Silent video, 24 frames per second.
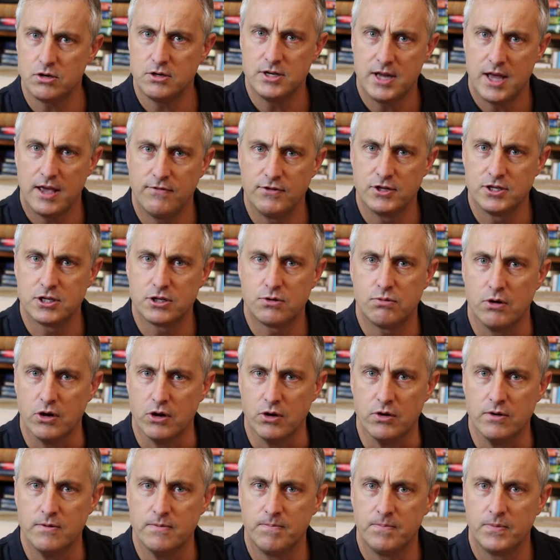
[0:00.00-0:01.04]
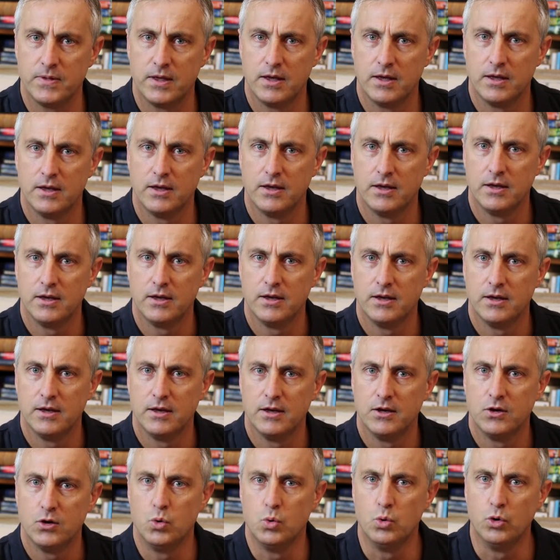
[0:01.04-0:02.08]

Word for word: on David's throne, who